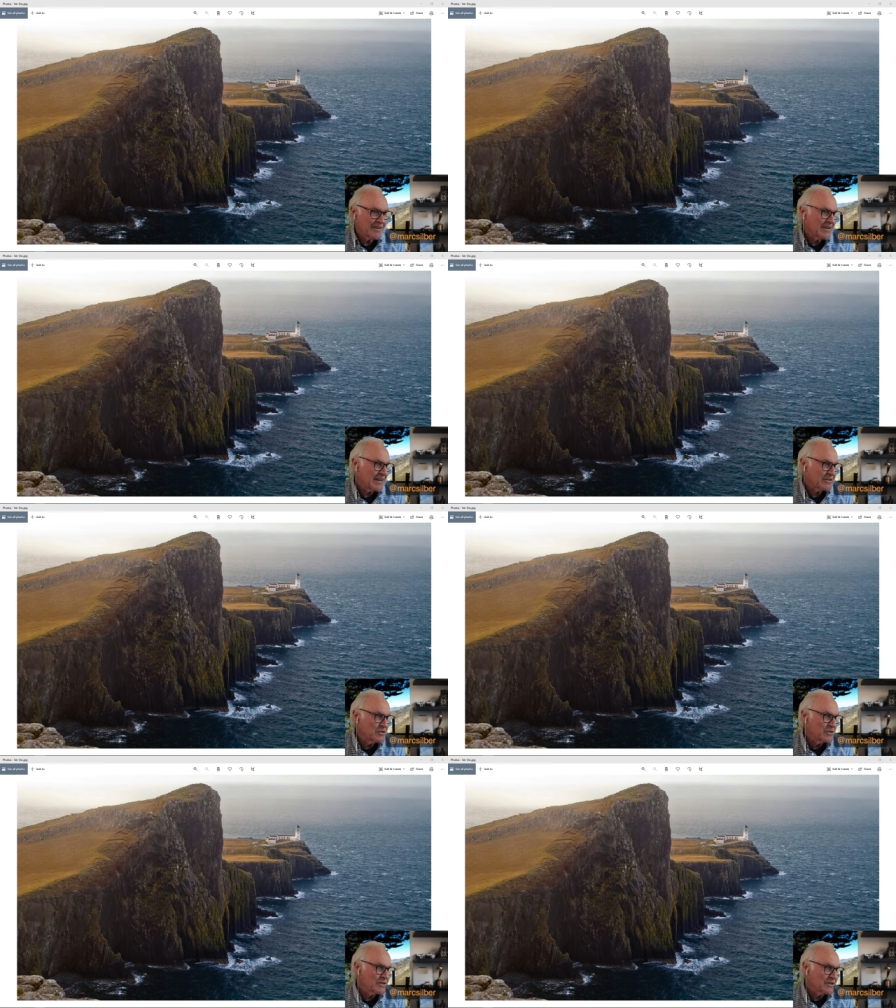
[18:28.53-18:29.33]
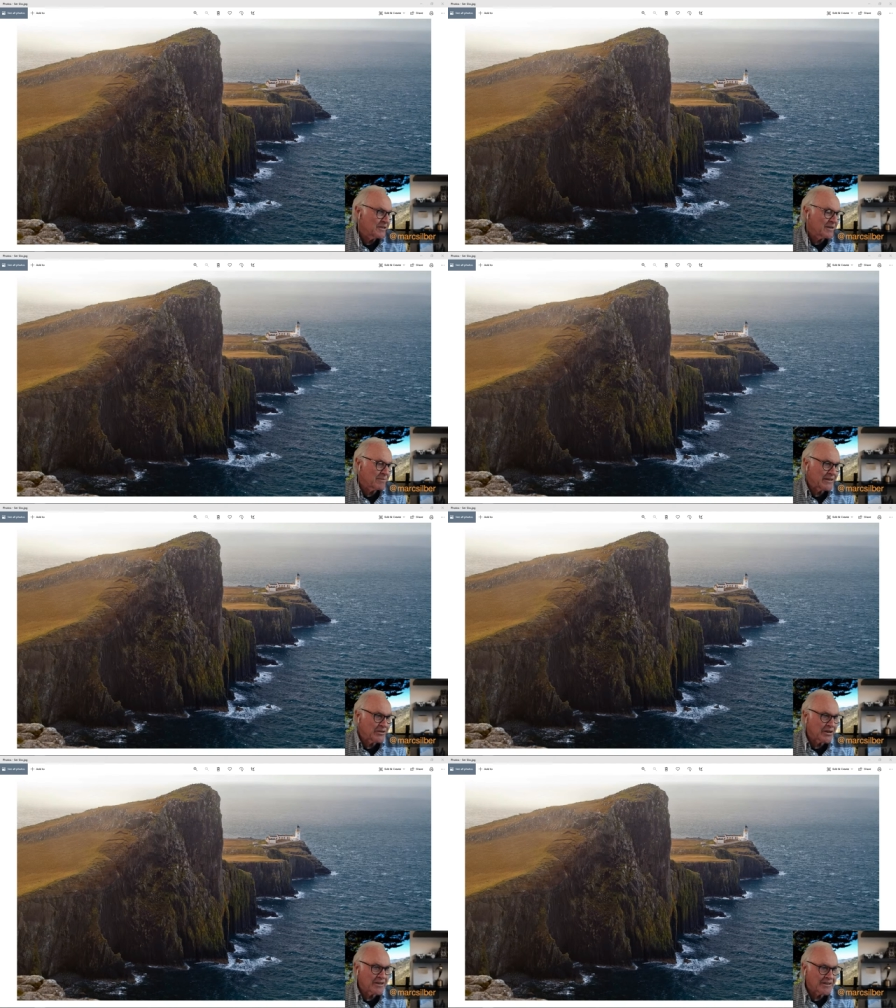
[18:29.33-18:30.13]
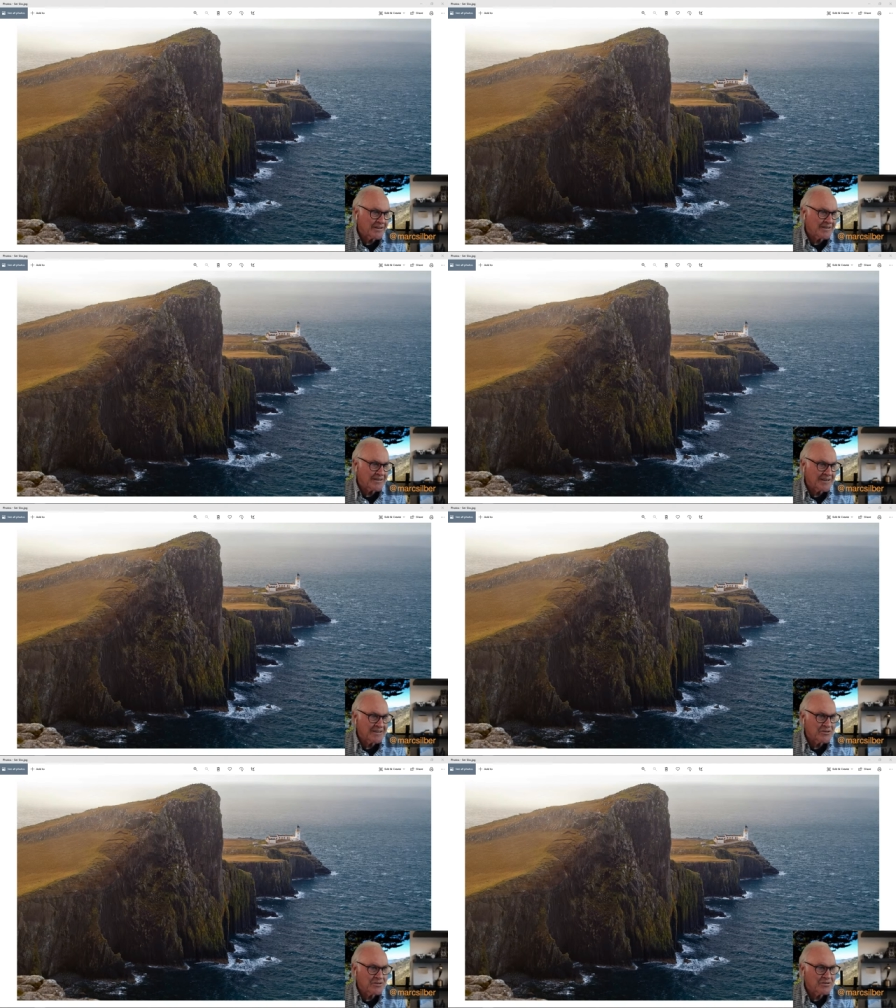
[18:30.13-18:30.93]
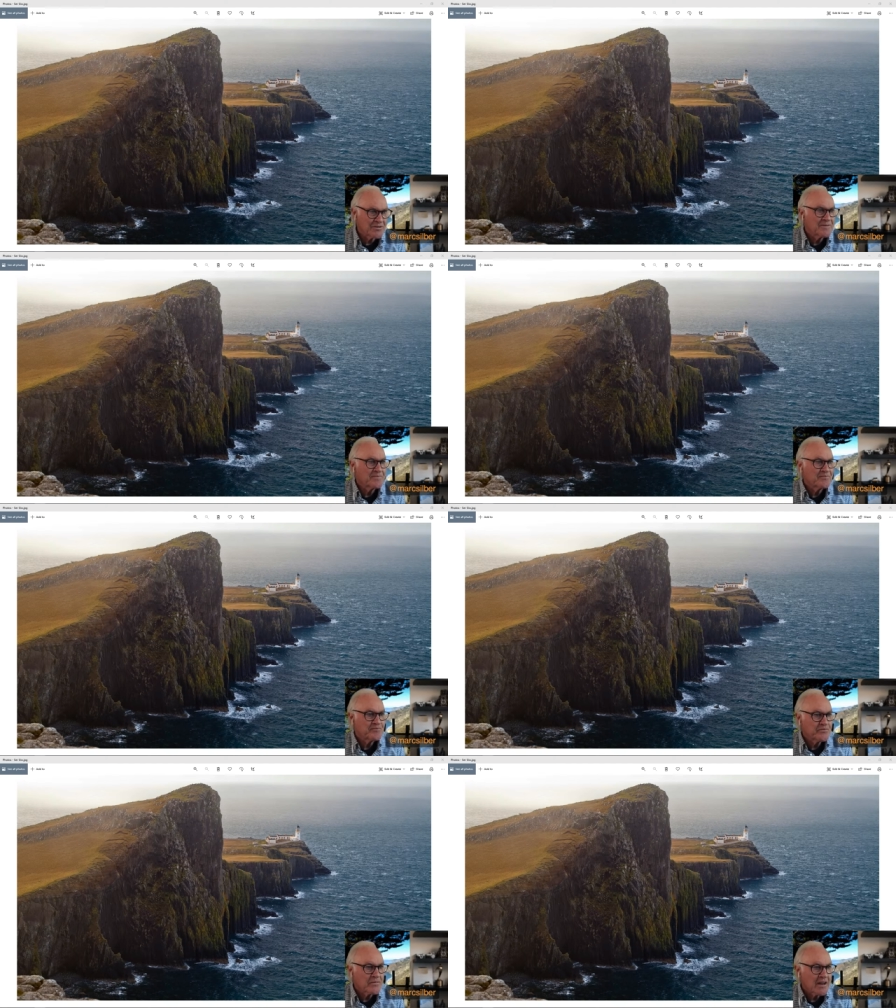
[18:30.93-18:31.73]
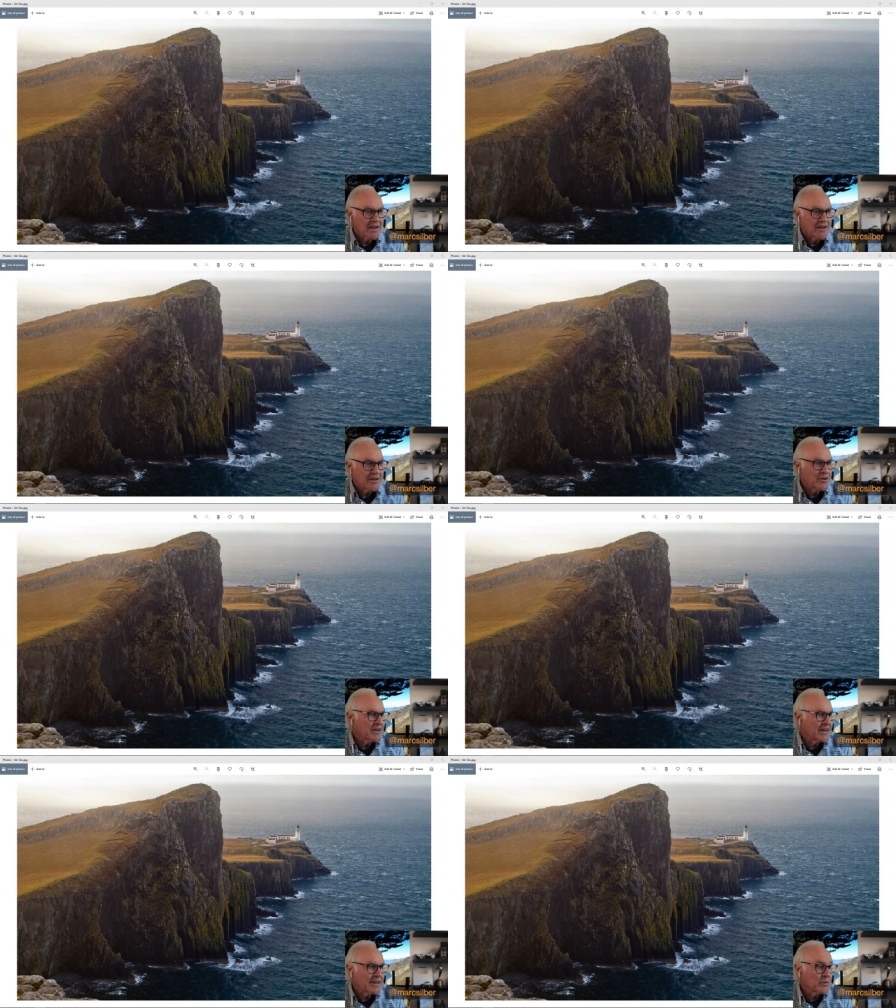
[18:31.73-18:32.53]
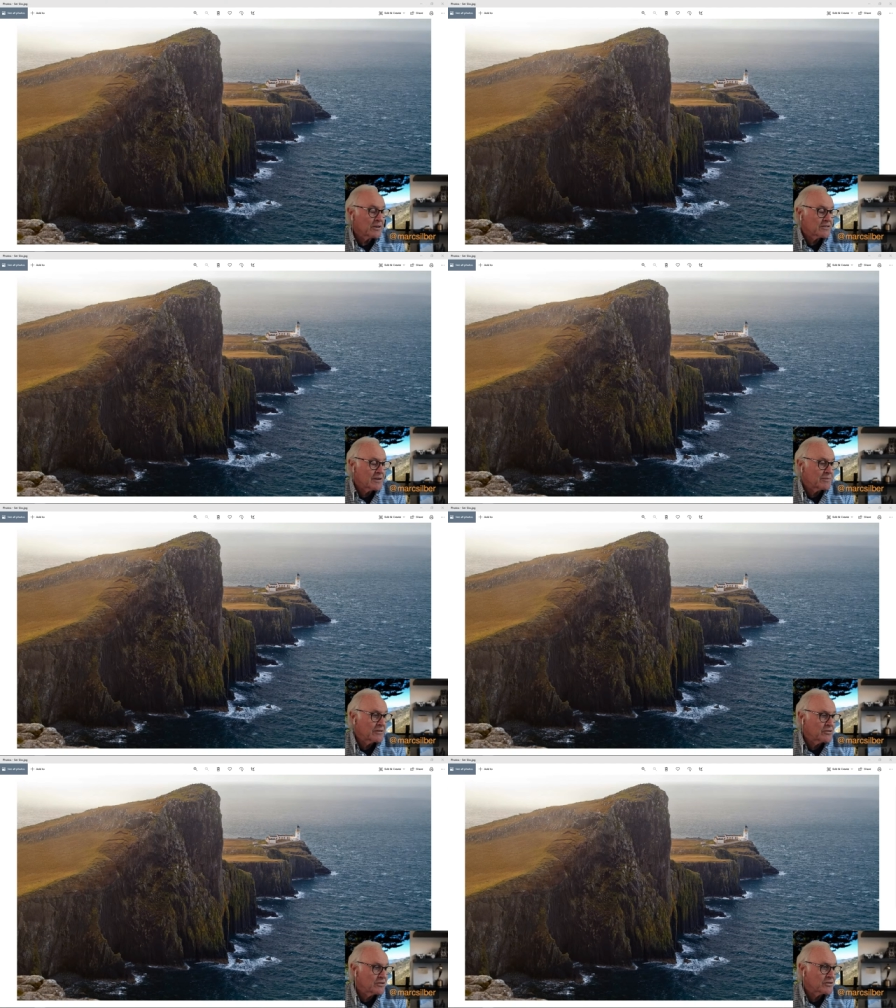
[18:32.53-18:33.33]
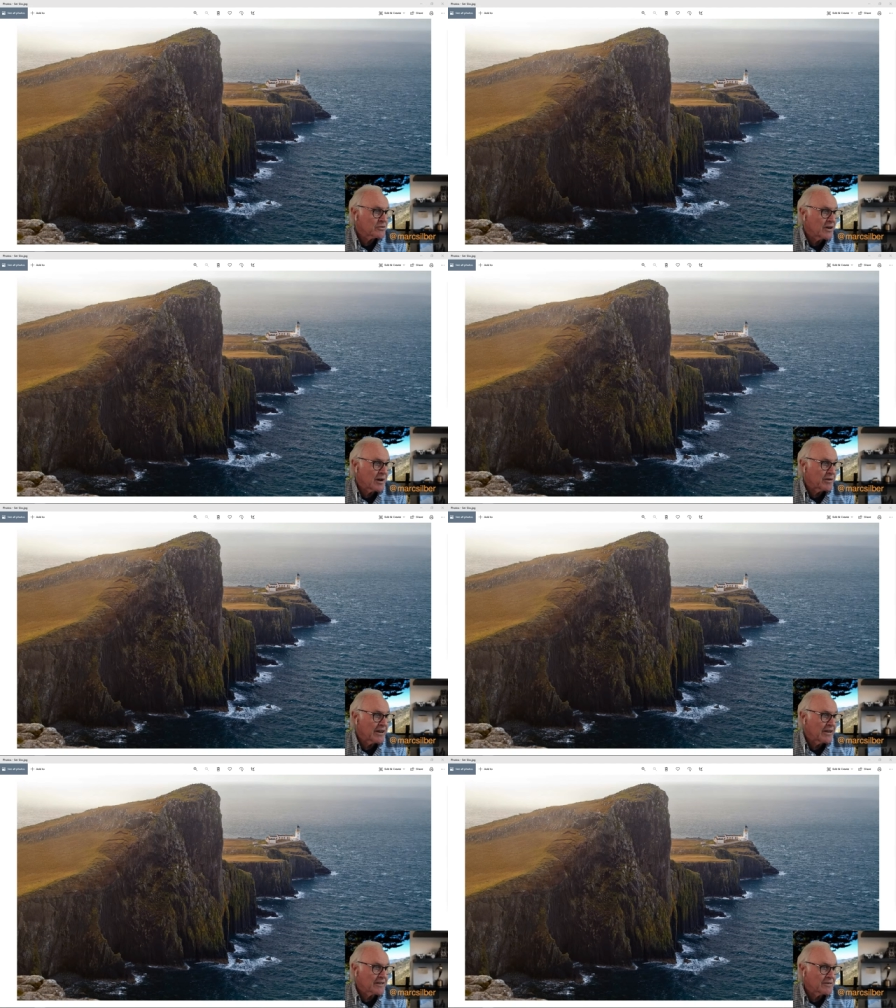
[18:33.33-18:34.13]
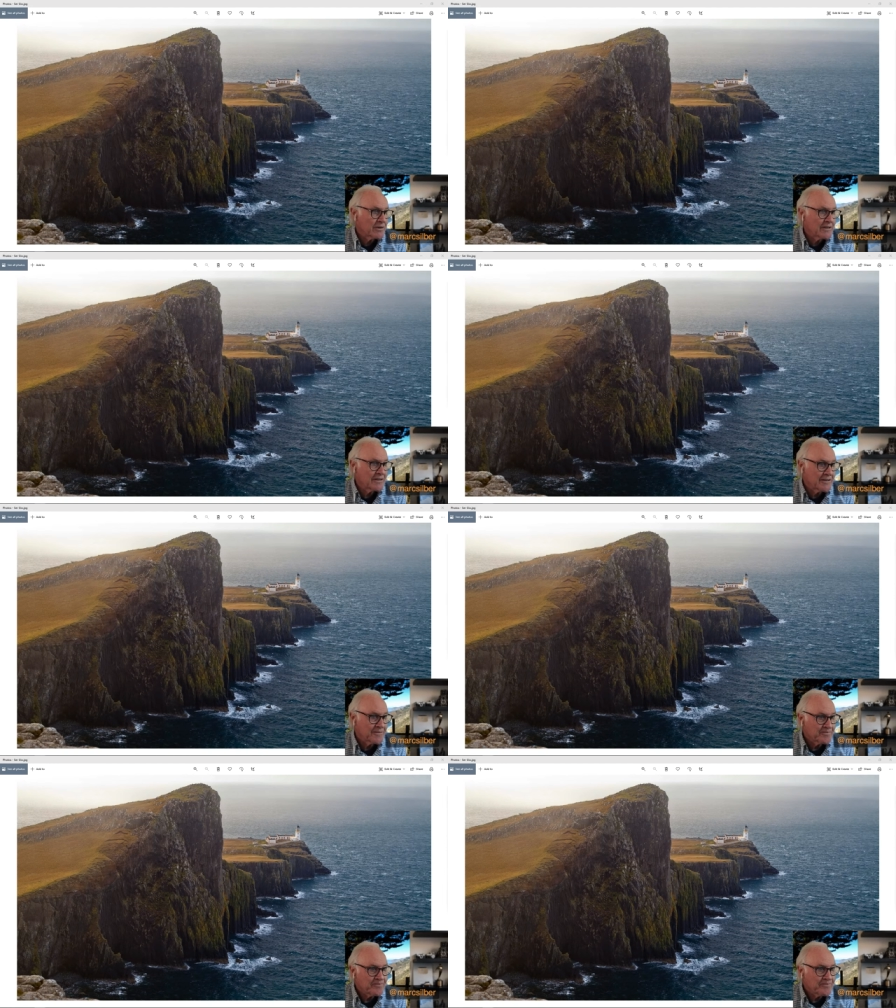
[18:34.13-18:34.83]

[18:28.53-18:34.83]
And that's usually done by darkening the edges or getting rid of. Sometimes you just crop it out completely.